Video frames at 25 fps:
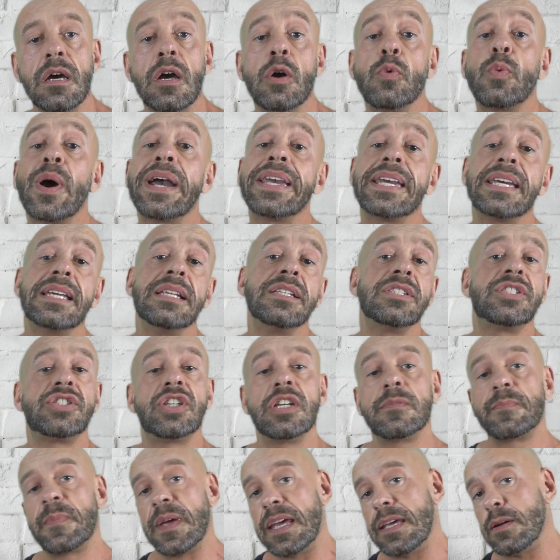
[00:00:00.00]
Weigh-ins
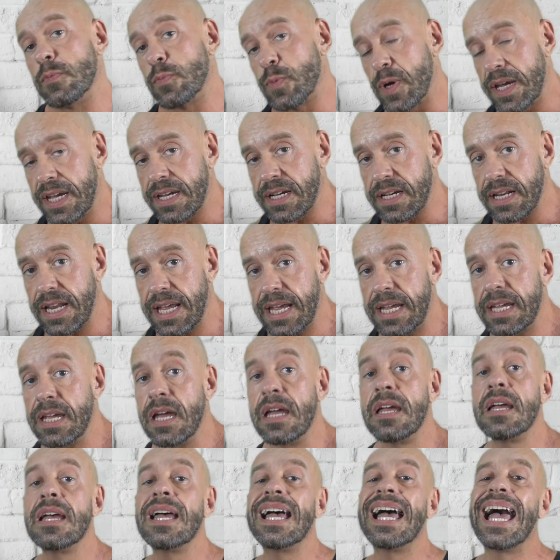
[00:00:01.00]
should be weekly,
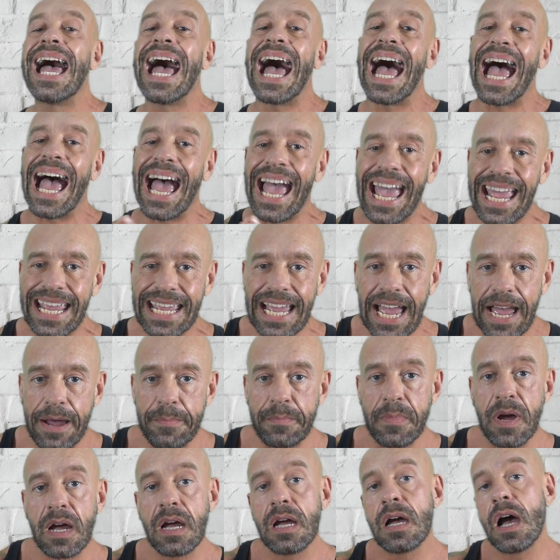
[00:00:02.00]

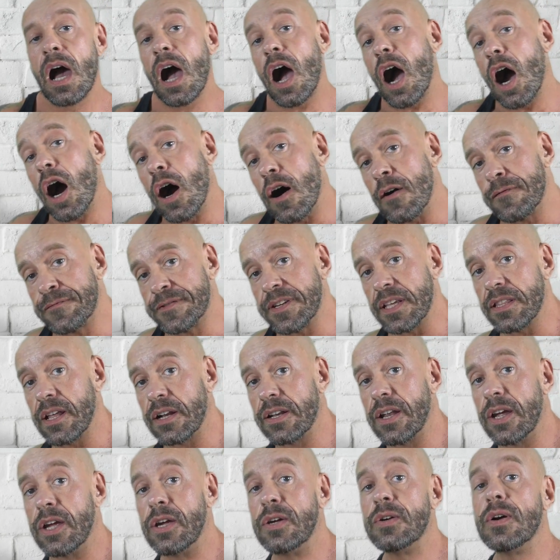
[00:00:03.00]
AM, after the
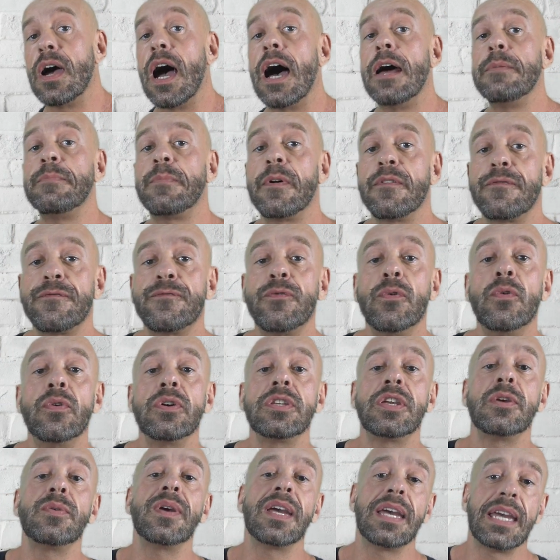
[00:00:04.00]
loo and before
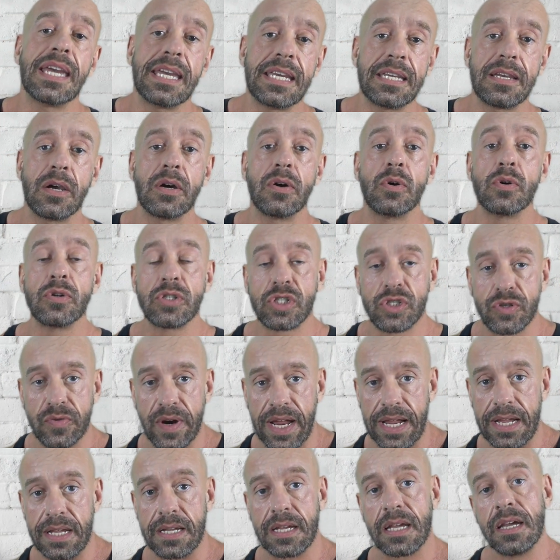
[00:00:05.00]
you eat or
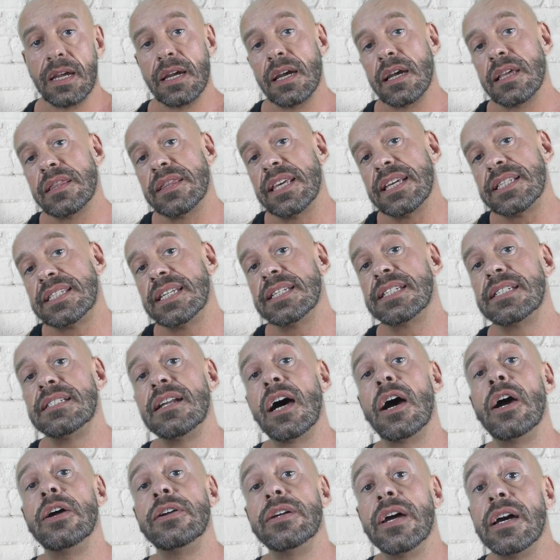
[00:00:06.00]
drink. This is
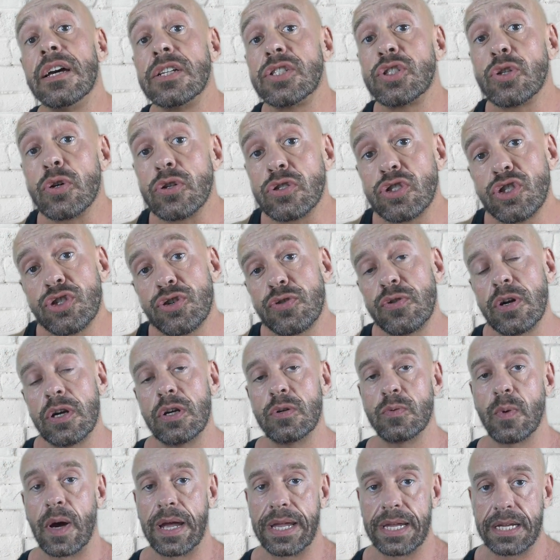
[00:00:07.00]
known as your true
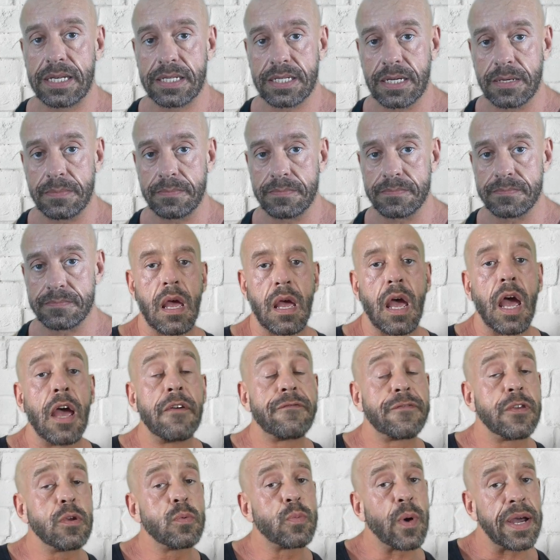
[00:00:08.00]
weight.
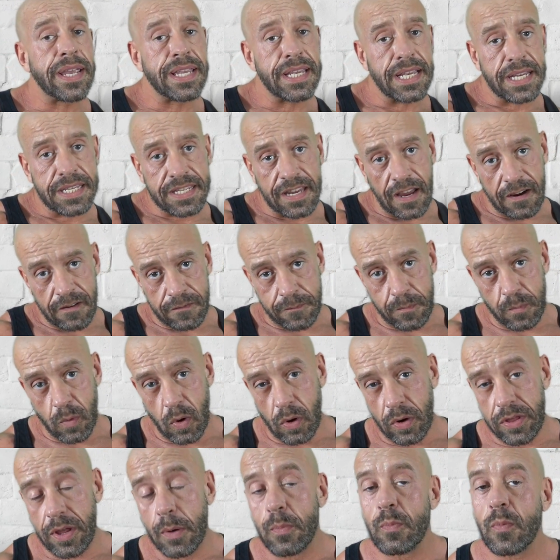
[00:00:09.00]
If you weigh yourself
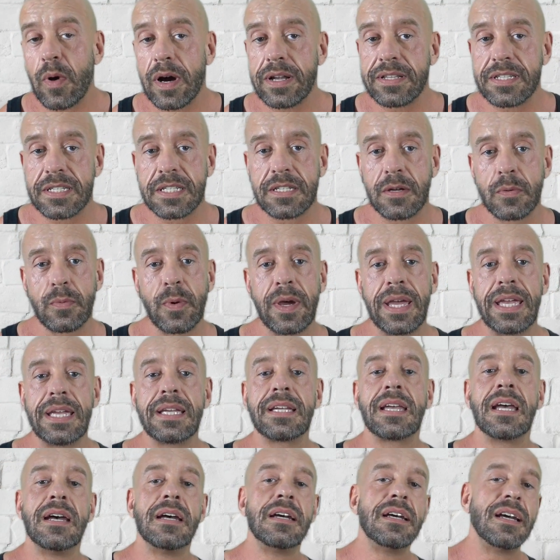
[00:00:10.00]
more than once a
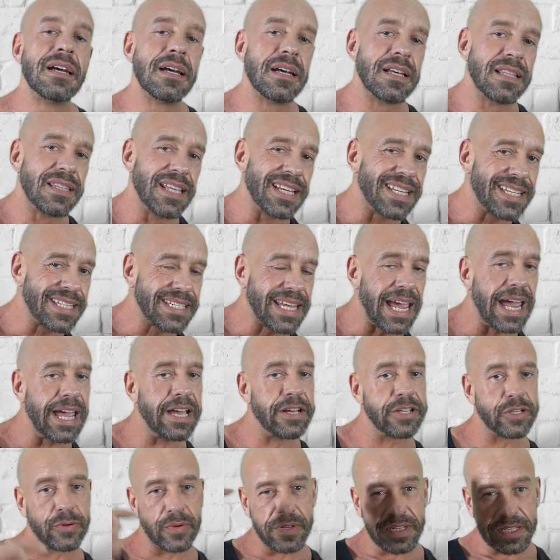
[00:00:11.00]
week, the
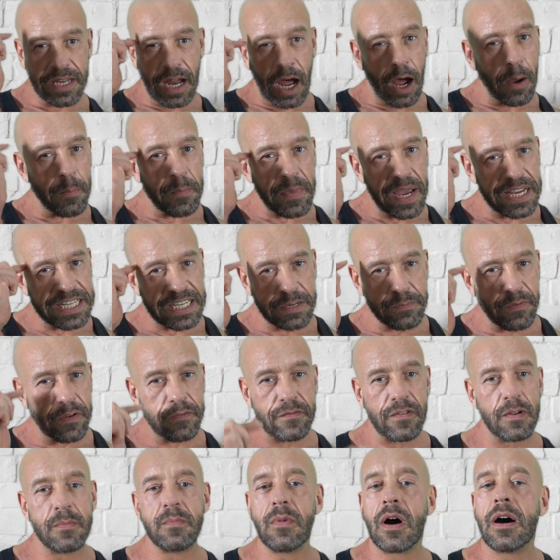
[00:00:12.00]
scales will start messing with
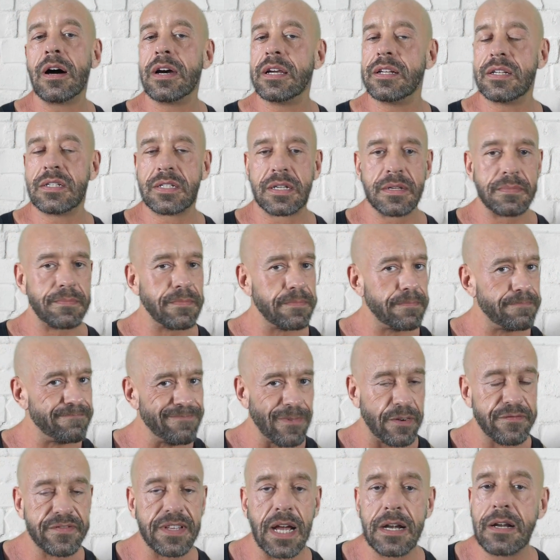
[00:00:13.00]
your mind.
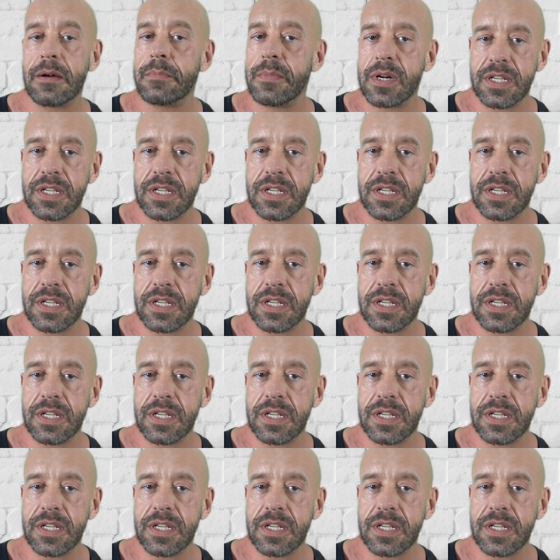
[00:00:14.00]
I've done it